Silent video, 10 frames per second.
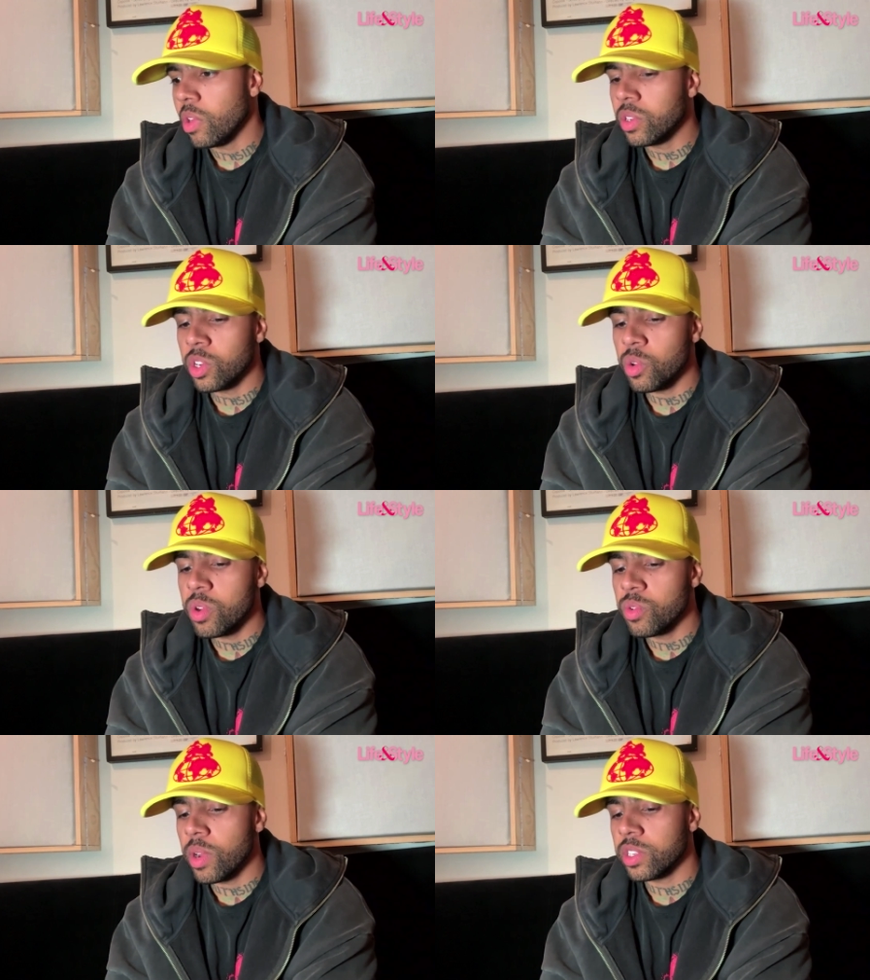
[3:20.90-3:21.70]
So I took a
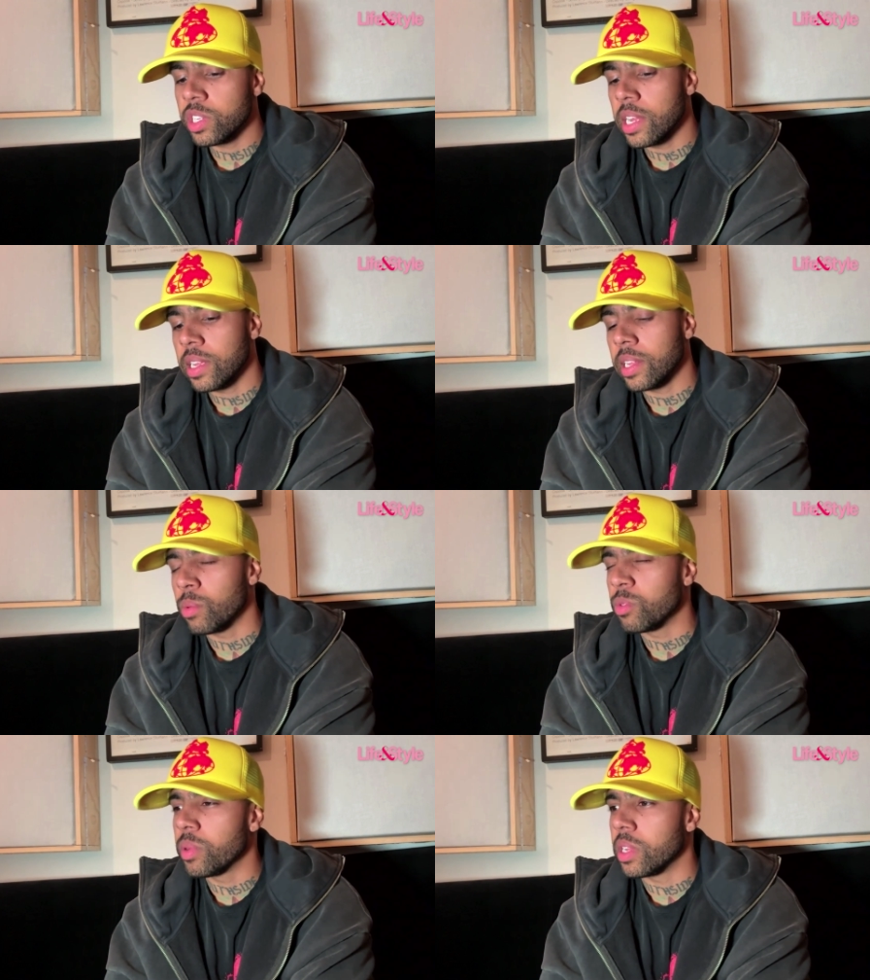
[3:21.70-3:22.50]
one direction like that
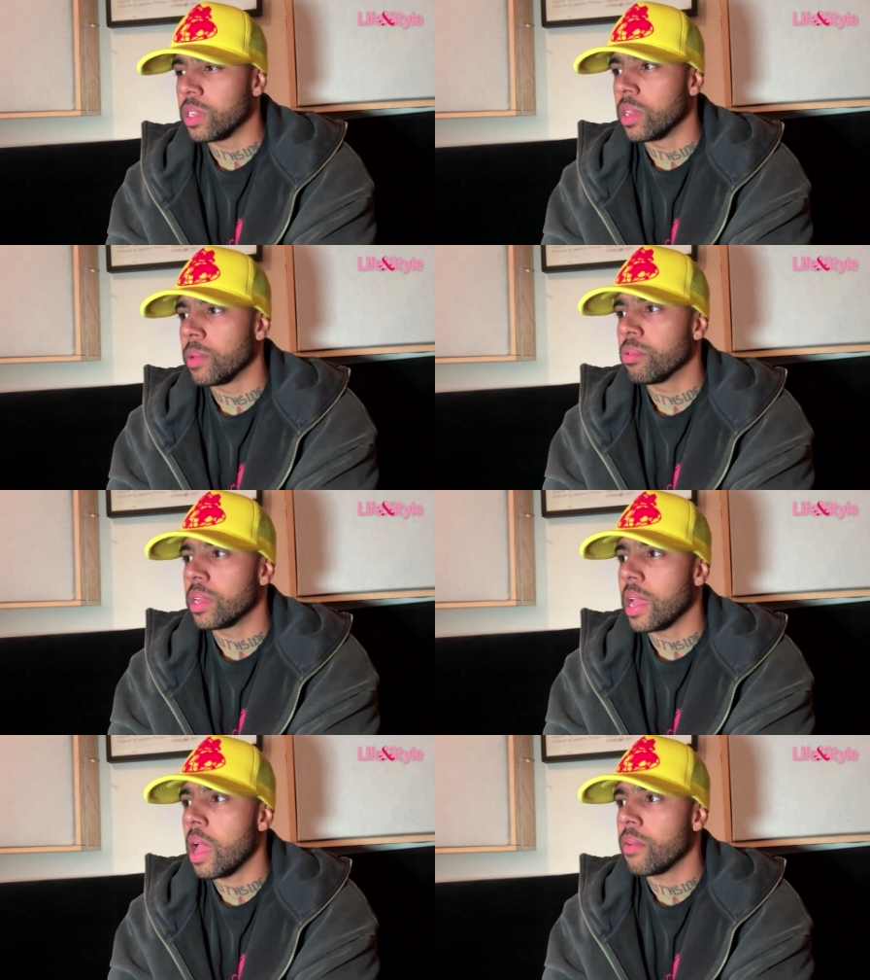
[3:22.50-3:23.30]
that was pretty
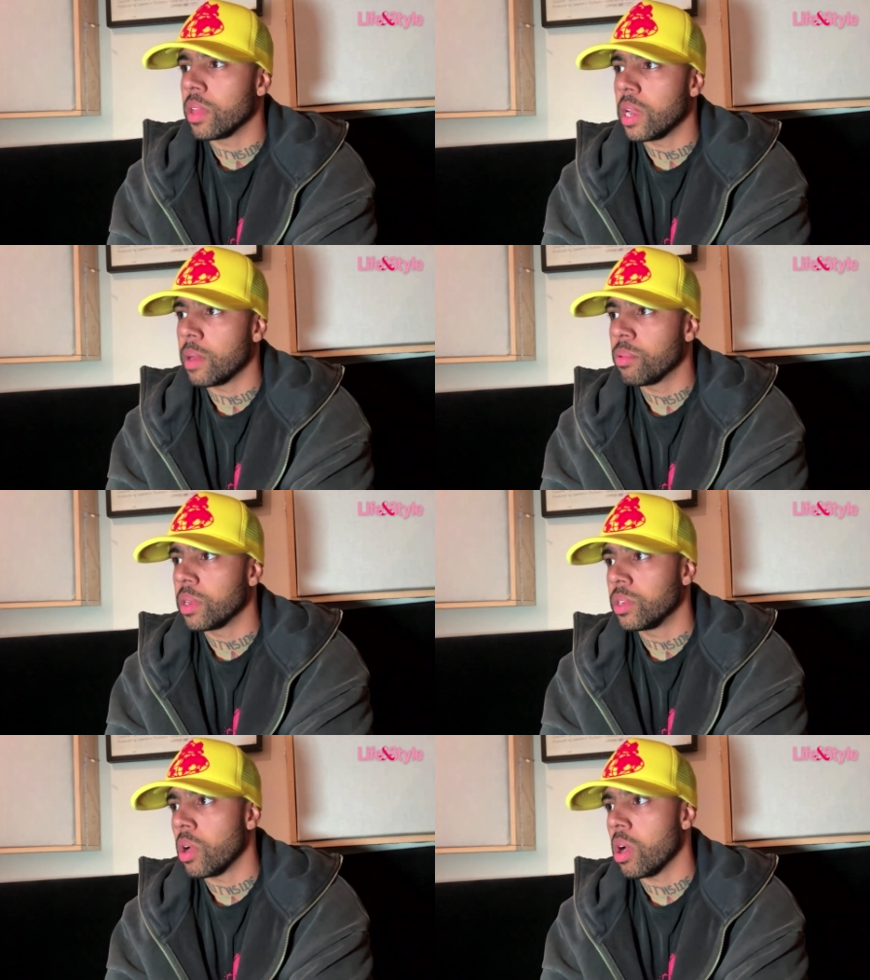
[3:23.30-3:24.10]
pretty heavy and like
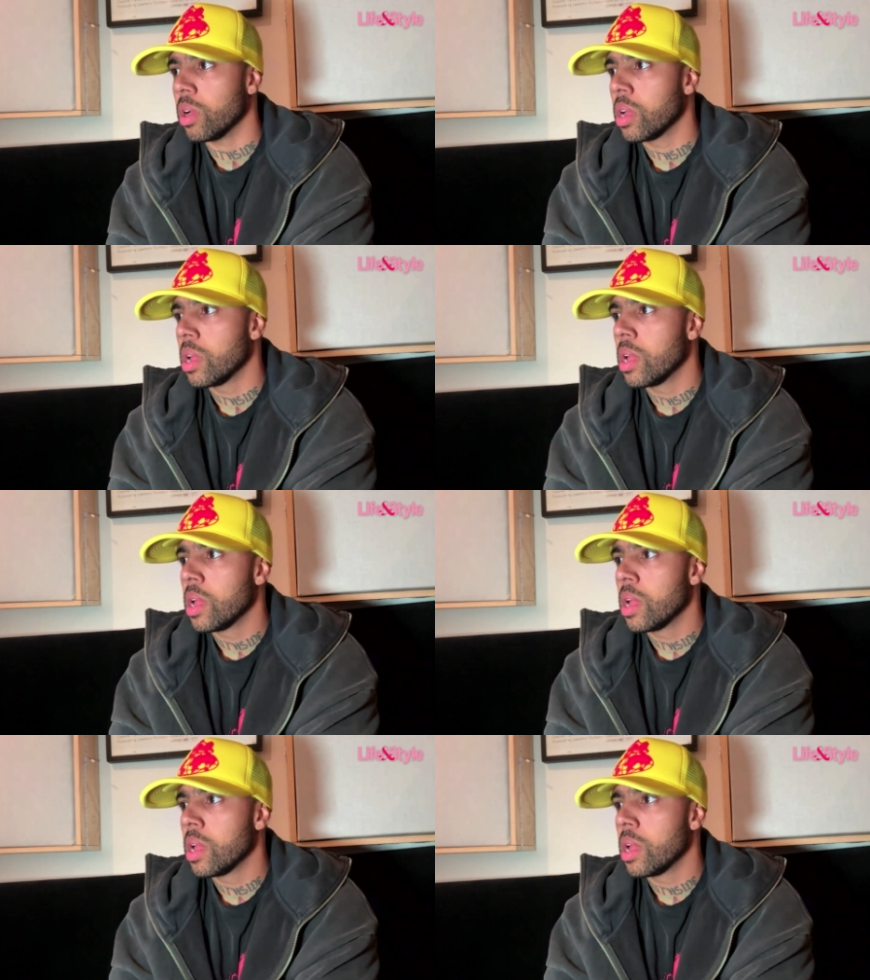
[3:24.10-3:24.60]
pretty dark.